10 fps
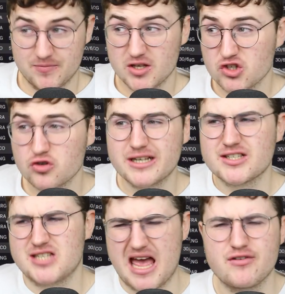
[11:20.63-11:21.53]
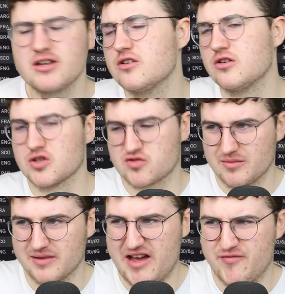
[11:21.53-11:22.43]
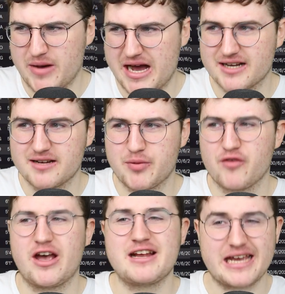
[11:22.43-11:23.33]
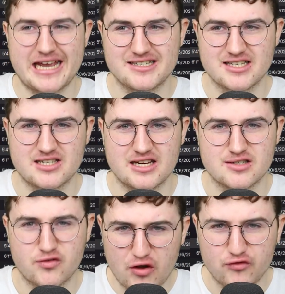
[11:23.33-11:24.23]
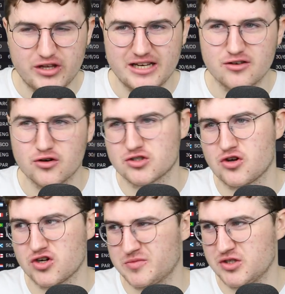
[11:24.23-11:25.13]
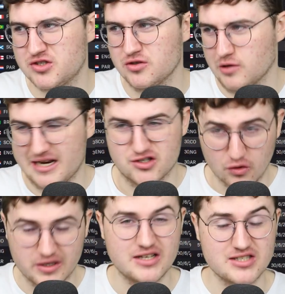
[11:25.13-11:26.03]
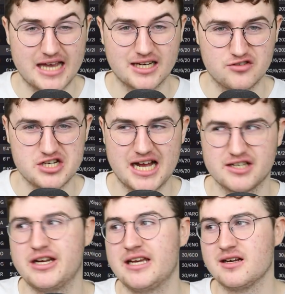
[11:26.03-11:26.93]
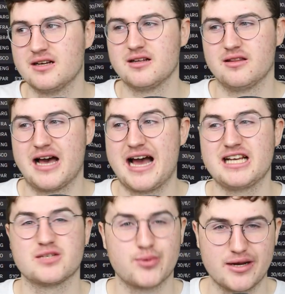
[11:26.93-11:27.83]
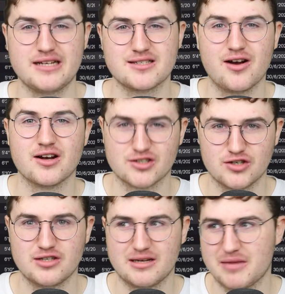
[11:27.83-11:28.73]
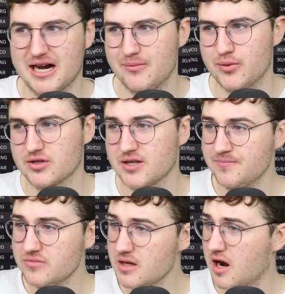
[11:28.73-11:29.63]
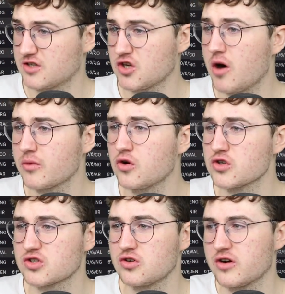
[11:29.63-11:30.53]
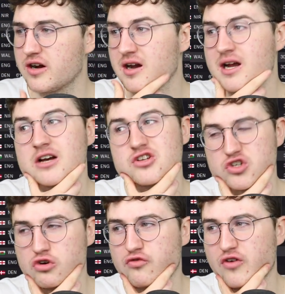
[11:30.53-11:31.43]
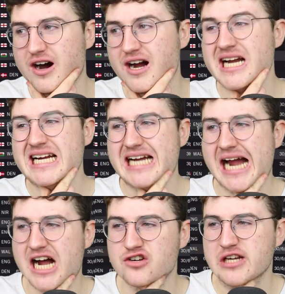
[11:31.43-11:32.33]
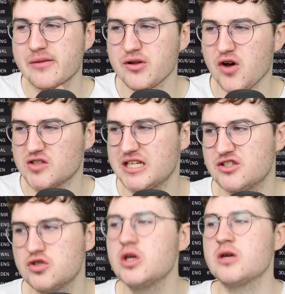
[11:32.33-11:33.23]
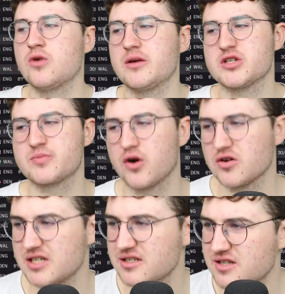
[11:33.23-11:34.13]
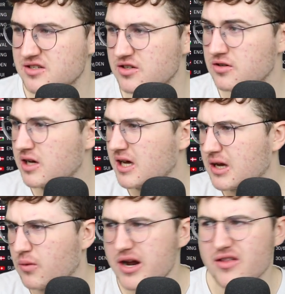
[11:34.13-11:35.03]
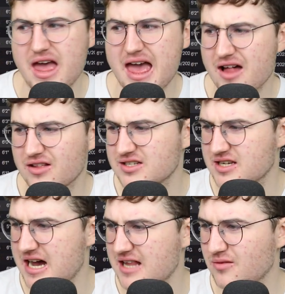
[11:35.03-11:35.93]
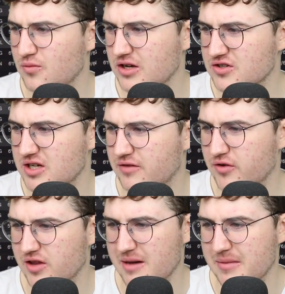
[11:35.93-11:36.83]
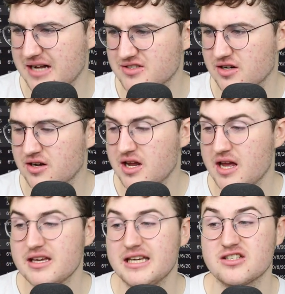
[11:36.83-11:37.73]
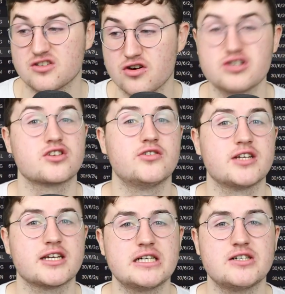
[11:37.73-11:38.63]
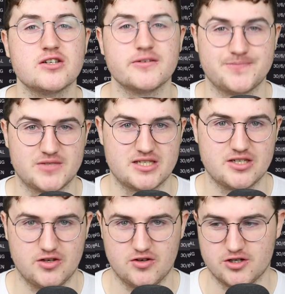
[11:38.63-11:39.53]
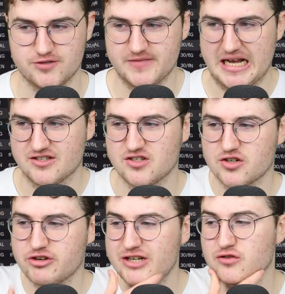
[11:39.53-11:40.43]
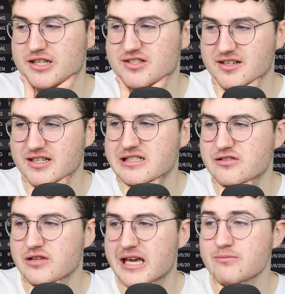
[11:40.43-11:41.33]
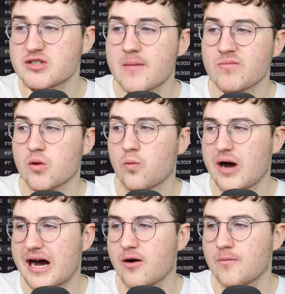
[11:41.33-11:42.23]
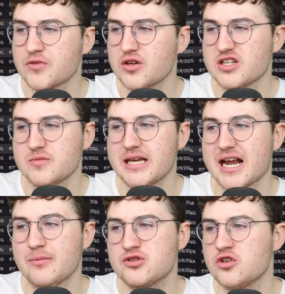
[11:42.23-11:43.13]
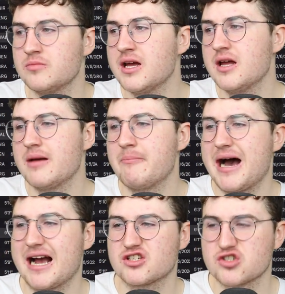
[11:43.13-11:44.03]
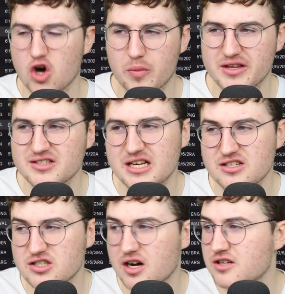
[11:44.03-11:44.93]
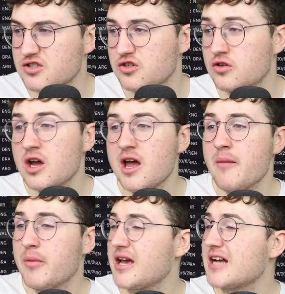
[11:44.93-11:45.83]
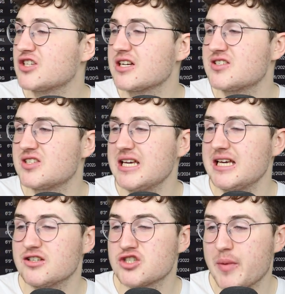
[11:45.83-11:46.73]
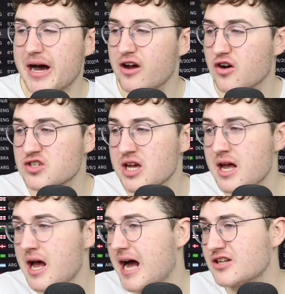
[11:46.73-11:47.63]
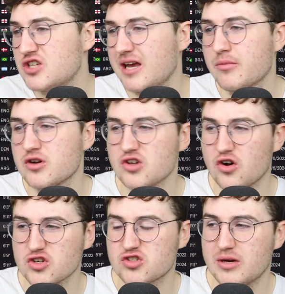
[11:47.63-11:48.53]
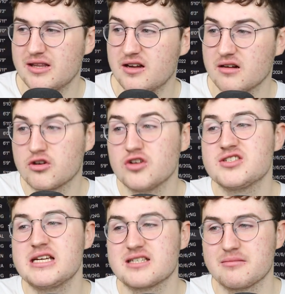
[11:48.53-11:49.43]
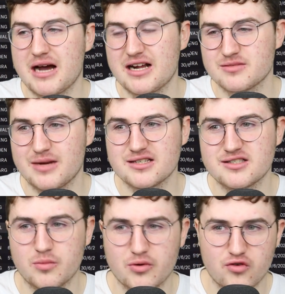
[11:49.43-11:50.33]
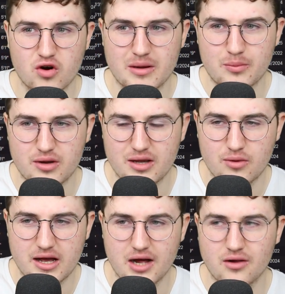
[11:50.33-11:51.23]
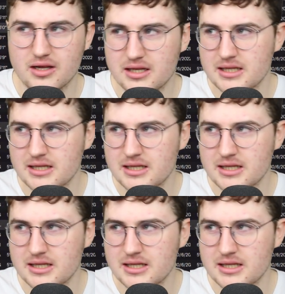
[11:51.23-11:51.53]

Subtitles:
Scoring 7 goals from left back, providing 8 assists, 15 goals contributed to, and it's only the 2nd of January. That is pretty darn good in my books. Our top goal scorer so far, Andrea Belotti, doing what he was brought in to do. Where the hell is Calum Wilson for that matter? He's not scored a goal, so that's not great, only starting 2 games. Wow, goodness me, and I presume Max top of the assist charts too. But yeah, as you can see, Ceballos and Chambers also in there. Good to see St. Maximan still performing pretty well.